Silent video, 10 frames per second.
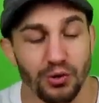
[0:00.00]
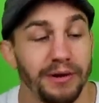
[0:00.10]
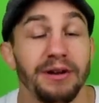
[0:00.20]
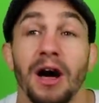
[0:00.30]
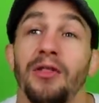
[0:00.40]
to
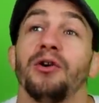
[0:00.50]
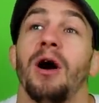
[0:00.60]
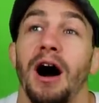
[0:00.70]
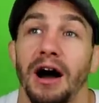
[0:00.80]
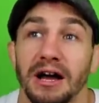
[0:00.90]
another
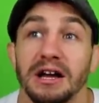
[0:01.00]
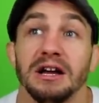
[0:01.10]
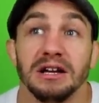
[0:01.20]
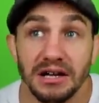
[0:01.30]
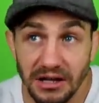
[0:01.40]
uh,
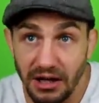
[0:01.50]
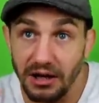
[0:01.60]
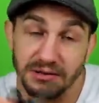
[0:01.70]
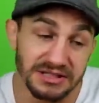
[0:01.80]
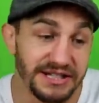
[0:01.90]

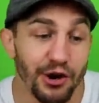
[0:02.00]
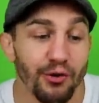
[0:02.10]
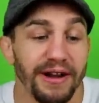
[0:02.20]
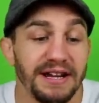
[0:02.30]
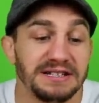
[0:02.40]

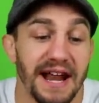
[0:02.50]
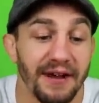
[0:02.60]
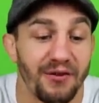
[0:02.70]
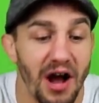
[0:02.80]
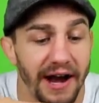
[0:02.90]
series that
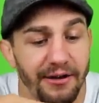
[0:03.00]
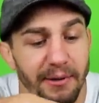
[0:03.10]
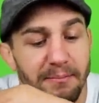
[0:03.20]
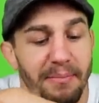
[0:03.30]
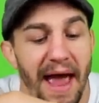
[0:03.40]
I've kind of
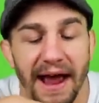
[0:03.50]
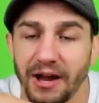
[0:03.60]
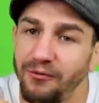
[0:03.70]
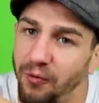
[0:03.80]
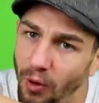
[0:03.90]
been back
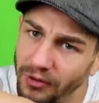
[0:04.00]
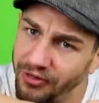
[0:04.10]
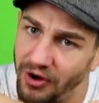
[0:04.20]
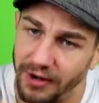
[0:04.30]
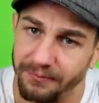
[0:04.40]
and
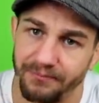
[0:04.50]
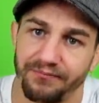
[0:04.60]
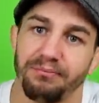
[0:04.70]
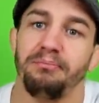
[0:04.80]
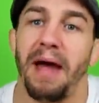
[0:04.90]
forth on.
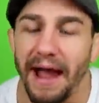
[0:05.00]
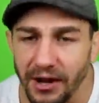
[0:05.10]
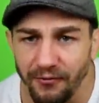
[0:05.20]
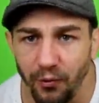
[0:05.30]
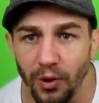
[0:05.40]
Back
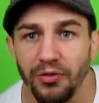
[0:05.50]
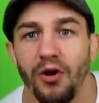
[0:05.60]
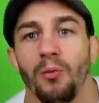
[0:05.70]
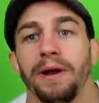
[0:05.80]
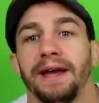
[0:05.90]
and forth
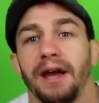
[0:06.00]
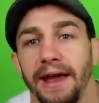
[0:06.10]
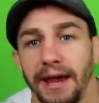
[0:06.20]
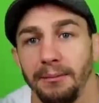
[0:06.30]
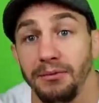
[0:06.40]
on when it
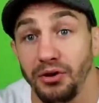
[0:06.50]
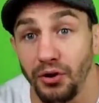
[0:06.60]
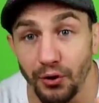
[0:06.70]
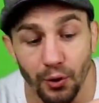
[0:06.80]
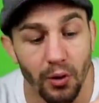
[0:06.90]
came
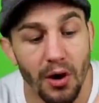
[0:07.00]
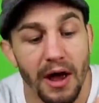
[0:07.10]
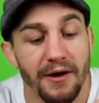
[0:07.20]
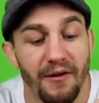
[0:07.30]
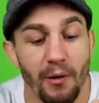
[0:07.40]
to
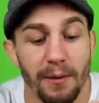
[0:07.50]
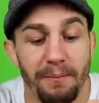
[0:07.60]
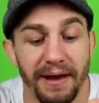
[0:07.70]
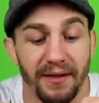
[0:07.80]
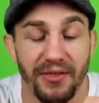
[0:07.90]
if I want to
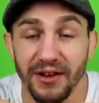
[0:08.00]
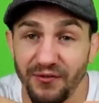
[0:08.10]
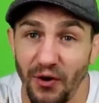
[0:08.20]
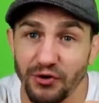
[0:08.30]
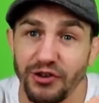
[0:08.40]
pick this
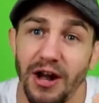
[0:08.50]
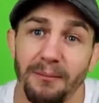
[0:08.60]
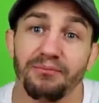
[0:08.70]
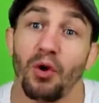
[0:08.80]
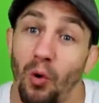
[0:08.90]
version
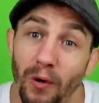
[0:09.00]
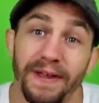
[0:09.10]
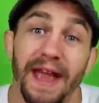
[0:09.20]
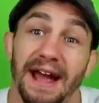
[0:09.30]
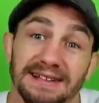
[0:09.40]
up or
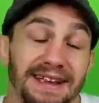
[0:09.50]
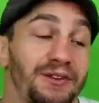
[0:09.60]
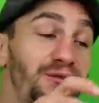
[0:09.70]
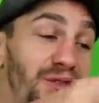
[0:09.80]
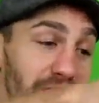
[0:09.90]
the
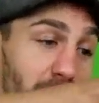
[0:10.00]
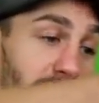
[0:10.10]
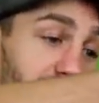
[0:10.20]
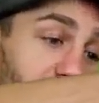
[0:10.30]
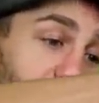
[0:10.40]
SH
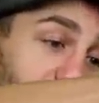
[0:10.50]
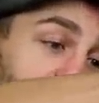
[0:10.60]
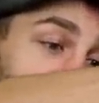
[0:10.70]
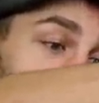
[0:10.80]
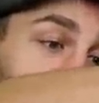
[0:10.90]
Figuarts version.